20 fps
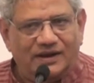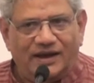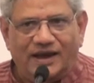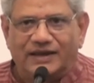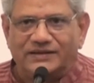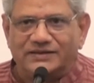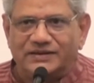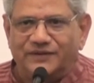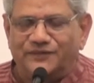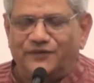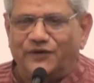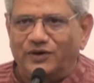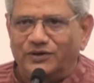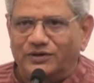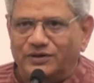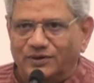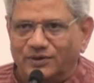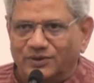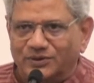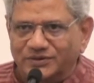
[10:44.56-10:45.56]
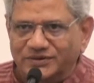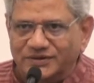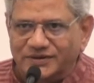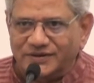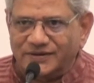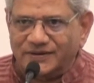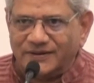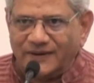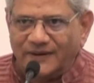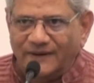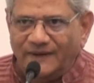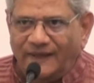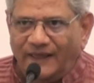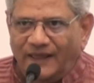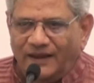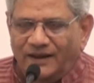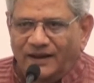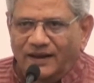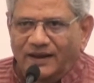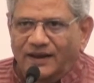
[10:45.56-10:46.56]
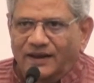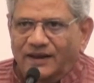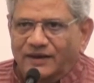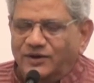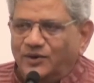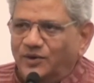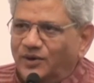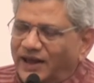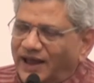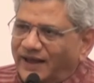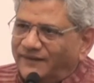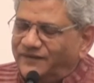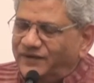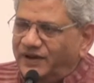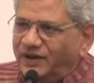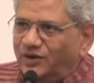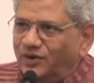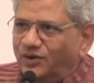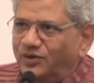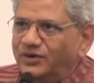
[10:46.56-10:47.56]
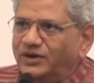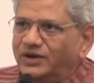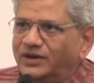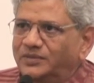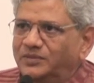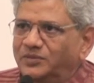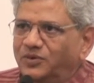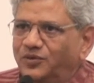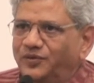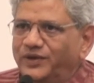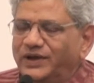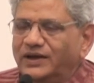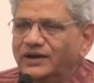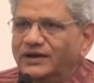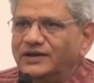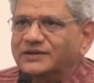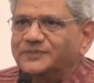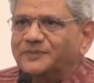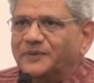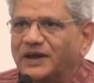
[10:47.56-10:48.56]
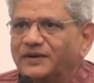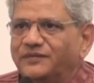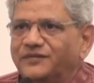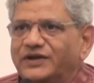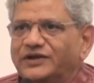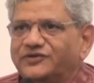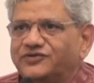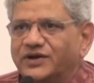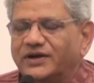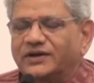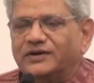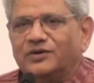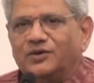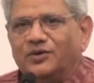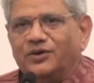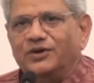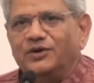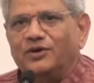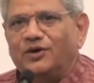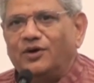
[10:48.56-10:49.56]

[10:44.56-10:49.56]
as default loans, you will have the owner moving in his private jet going